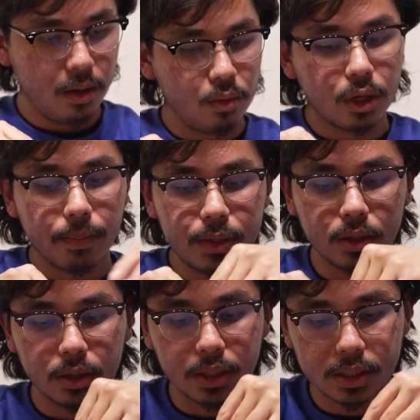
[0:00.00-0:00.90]
gonna
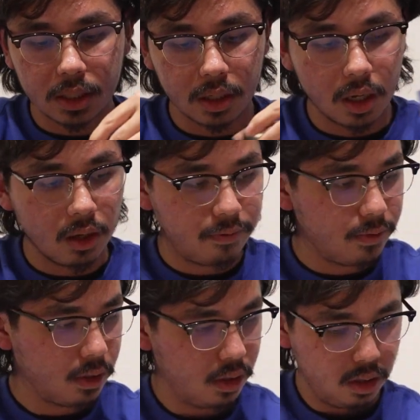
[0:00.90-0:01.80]
peel this thing off.
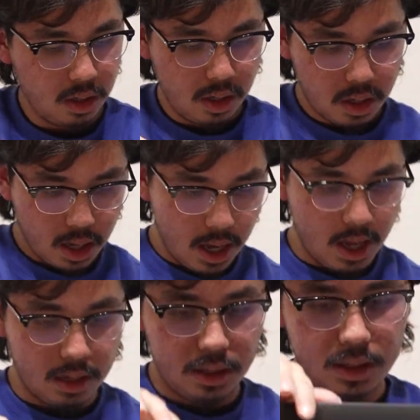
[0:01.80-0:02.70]

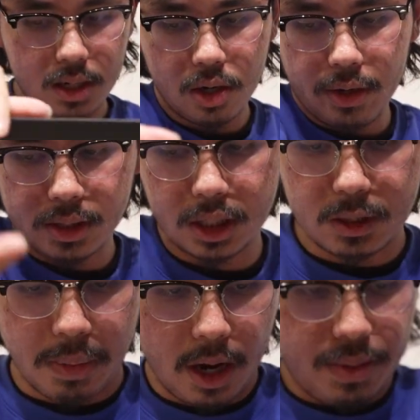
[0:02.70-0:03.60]
And here is this
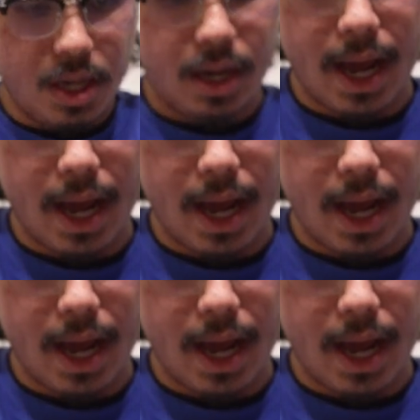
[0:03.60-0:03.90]
puppy in